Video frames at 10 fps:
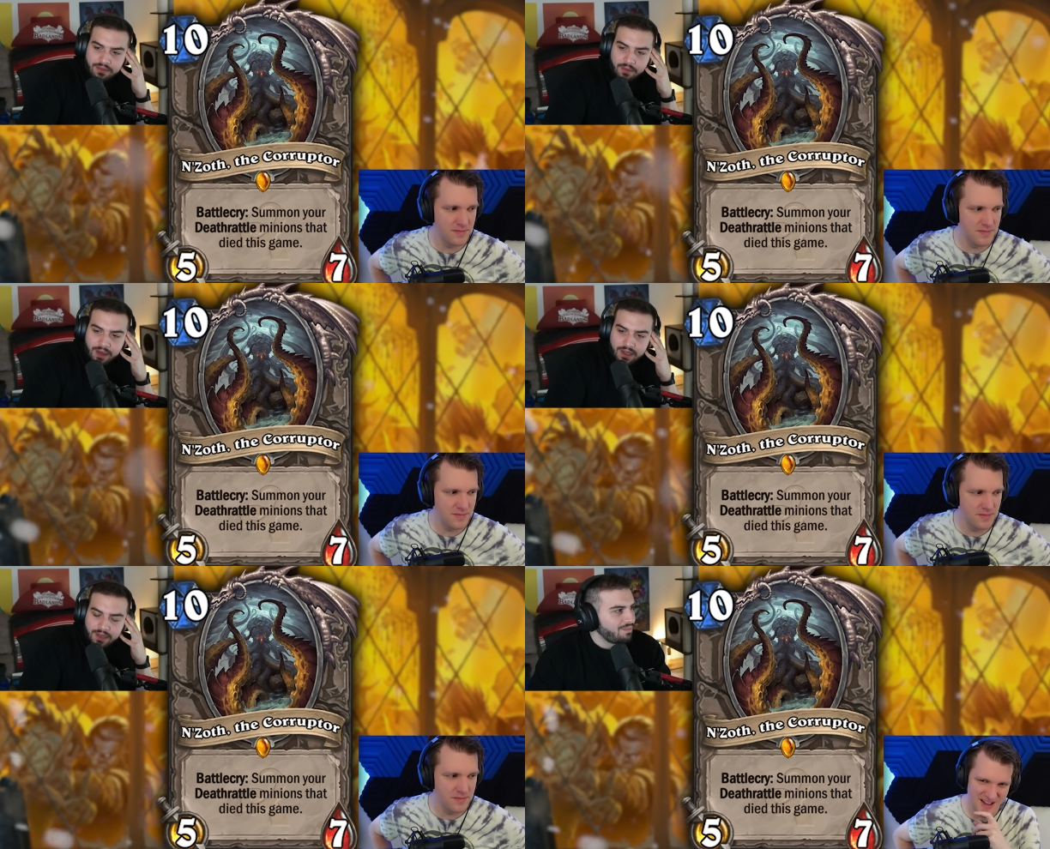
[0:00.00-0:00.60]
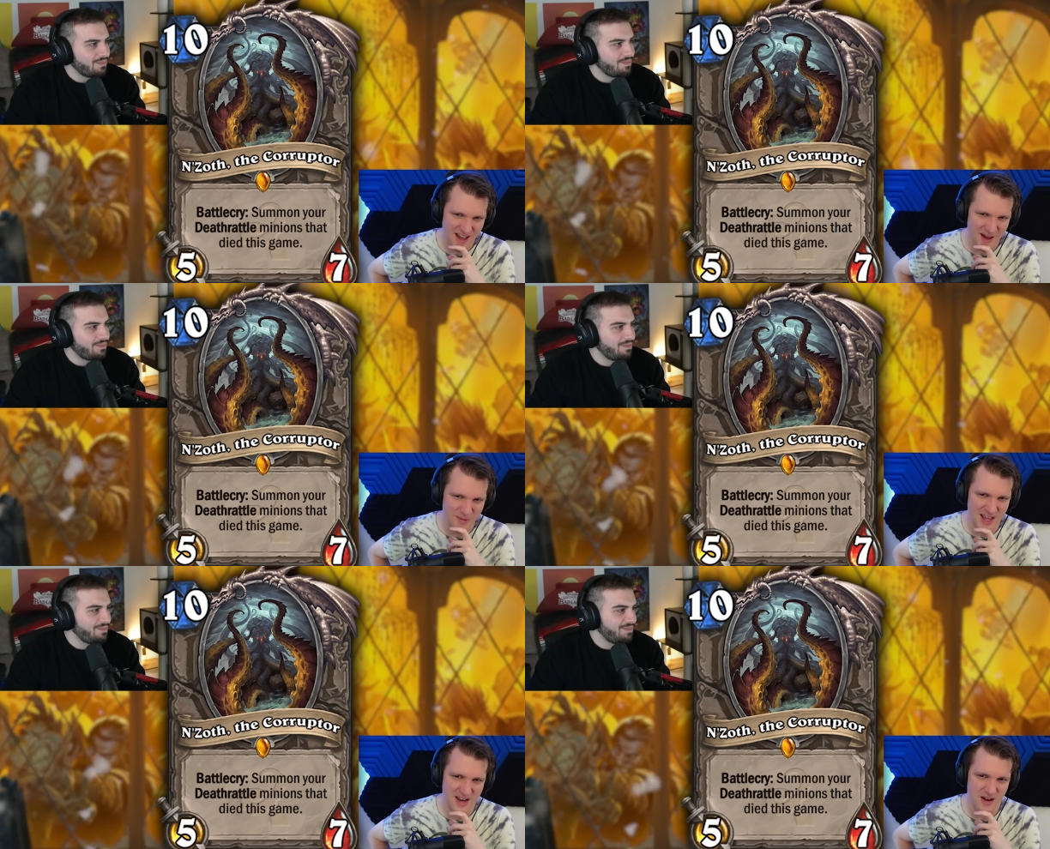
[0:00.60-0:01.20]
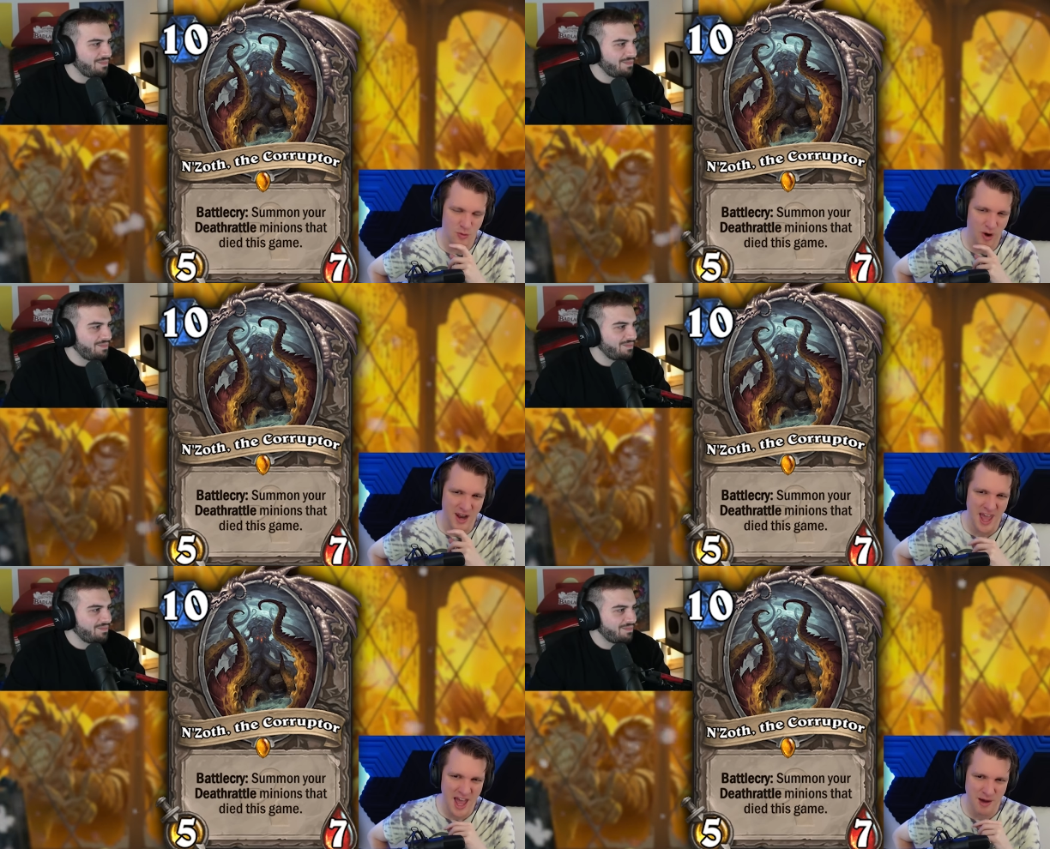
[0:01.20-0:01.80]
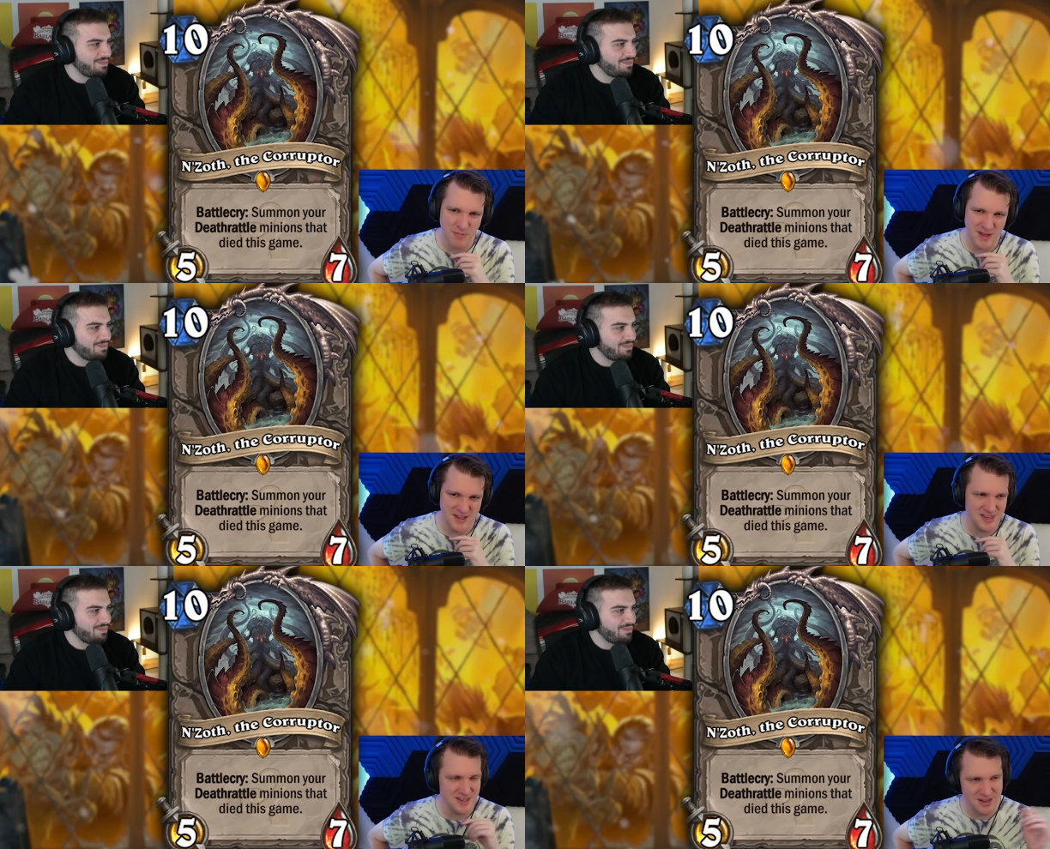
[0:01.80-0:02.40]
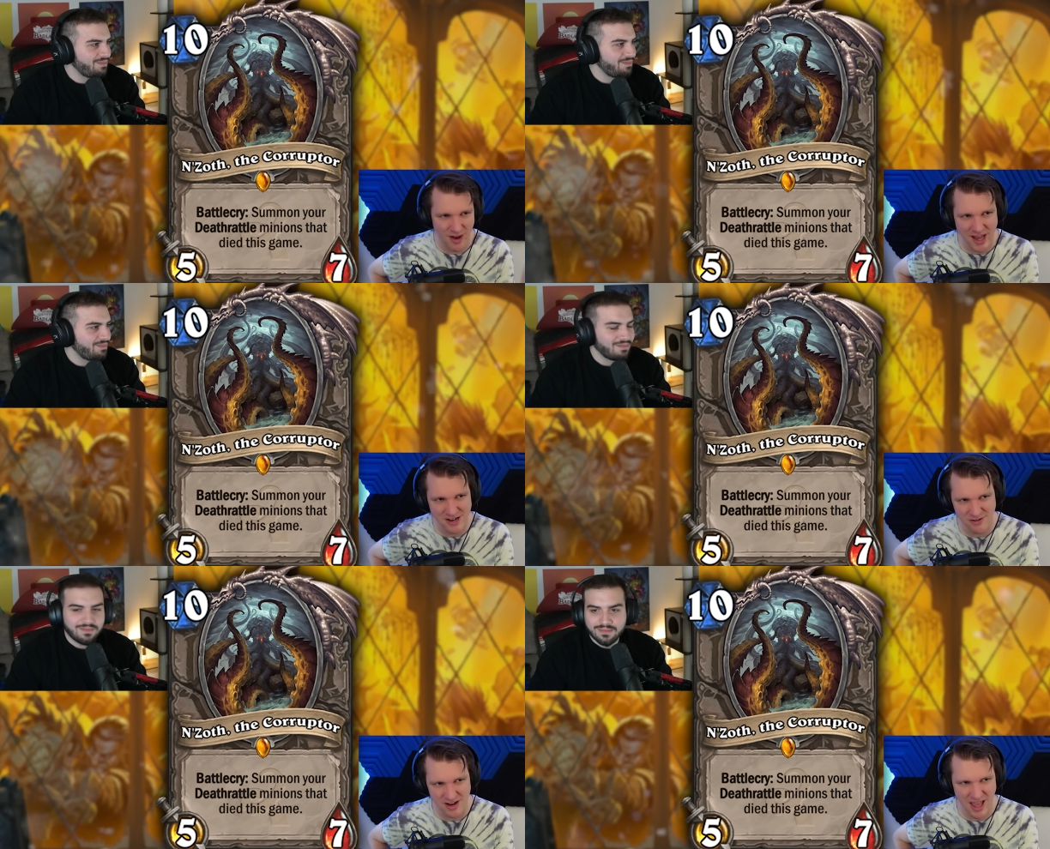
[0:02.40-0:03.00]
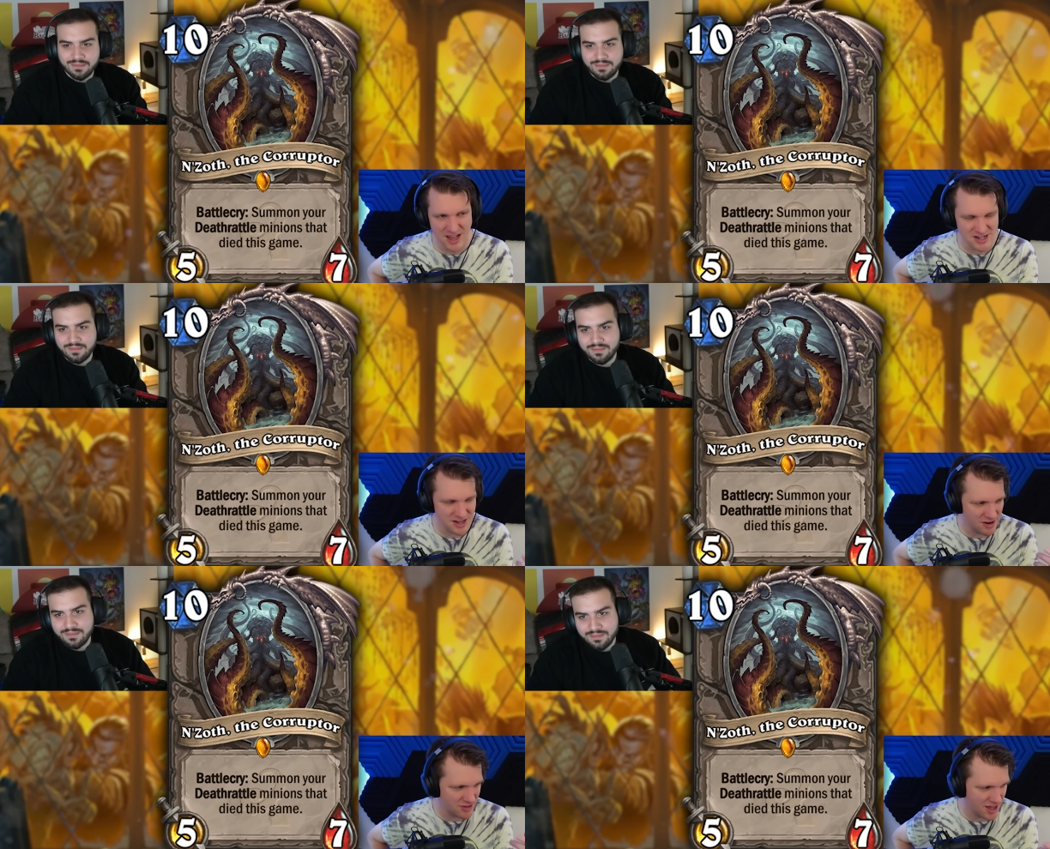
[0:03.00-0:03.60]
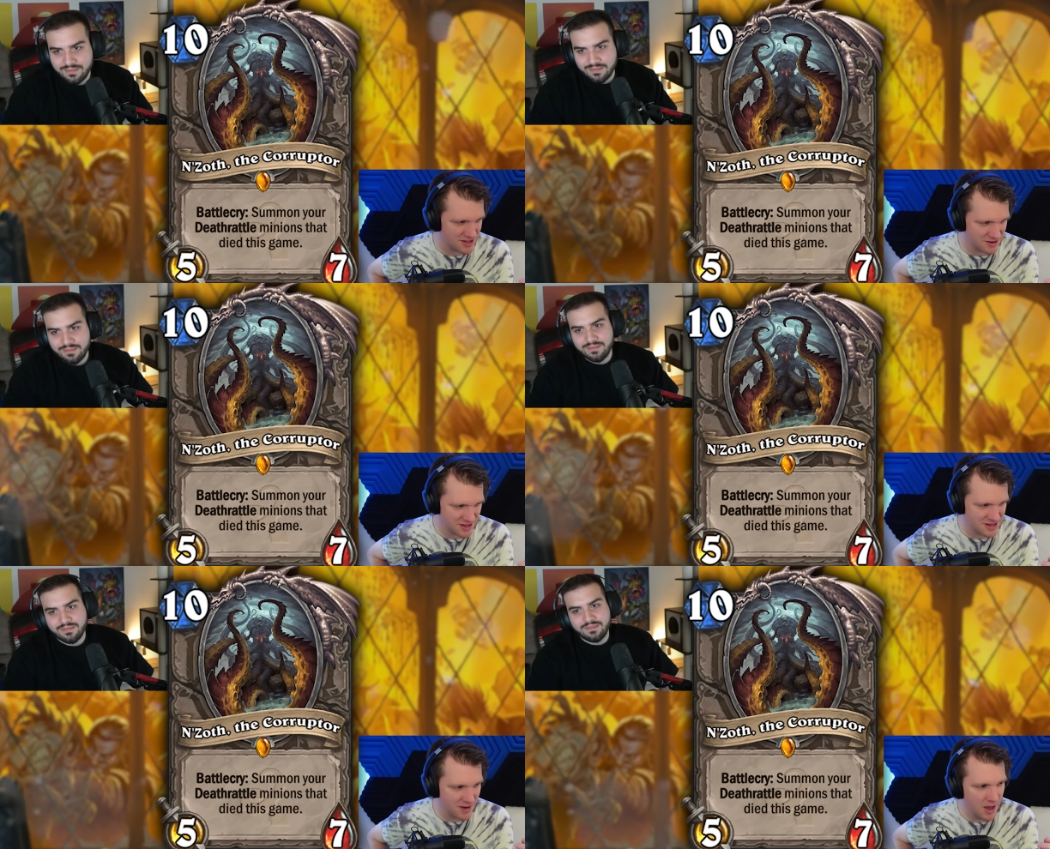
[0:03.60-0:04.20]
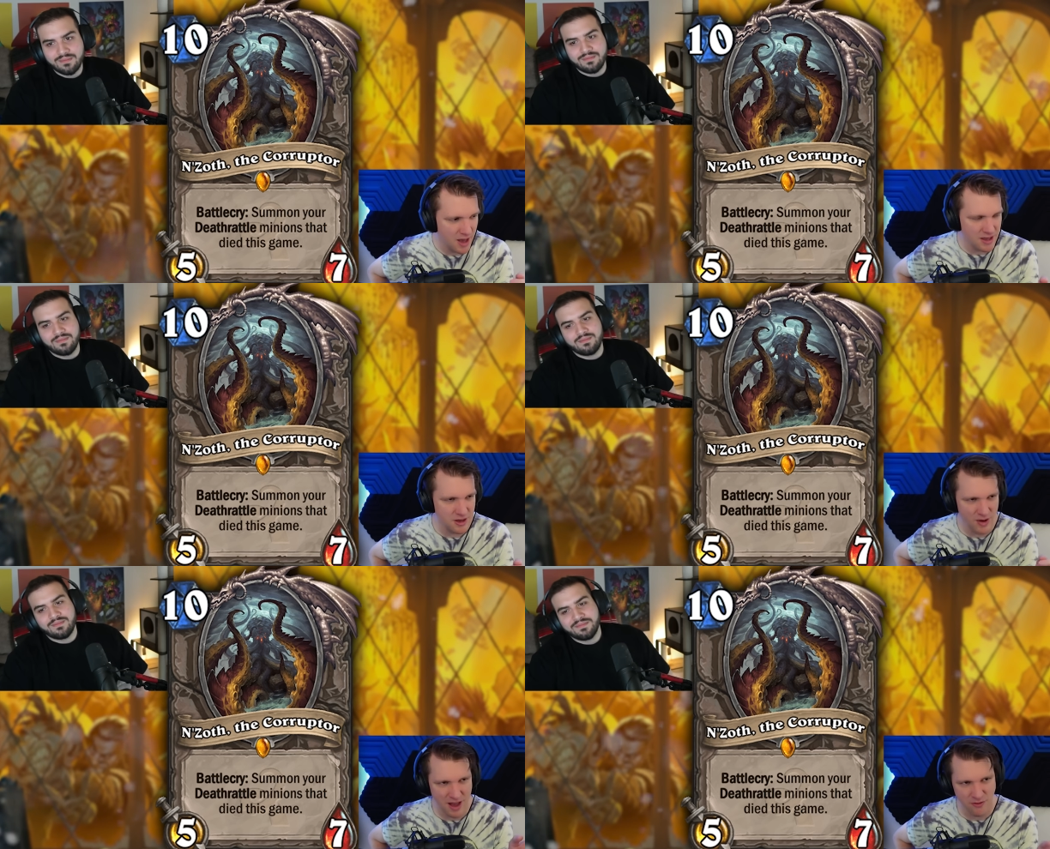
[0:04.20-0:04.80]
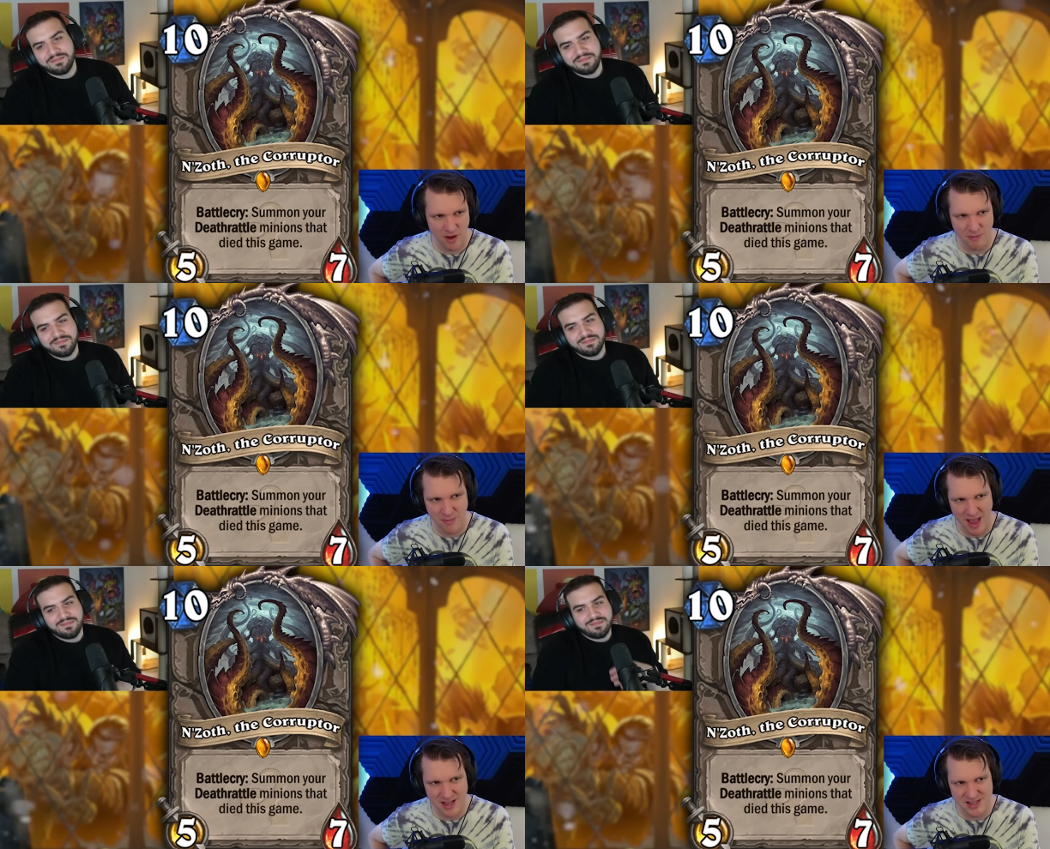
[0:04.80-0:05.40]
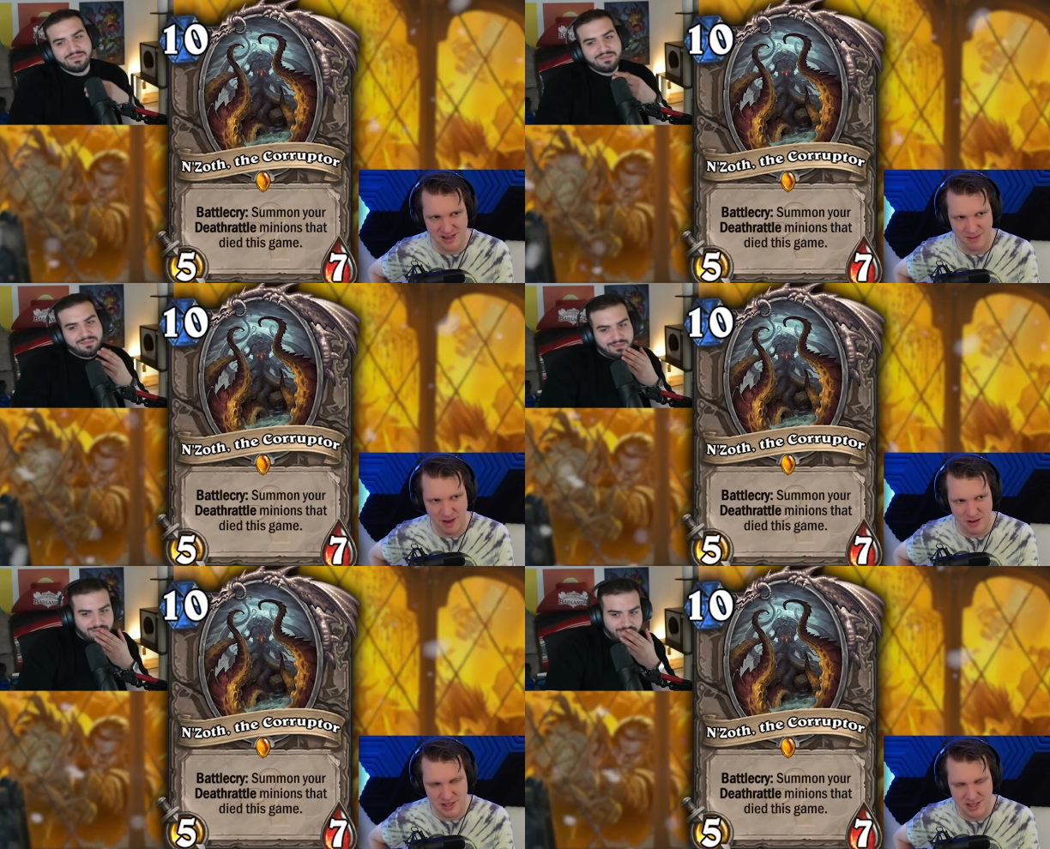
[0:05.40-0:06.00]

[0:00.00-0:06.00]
Speaker 1: it from here. Yeah.
Speaker 2: I mean, what happens? So I don't actually know the answer to this. You have a max amount of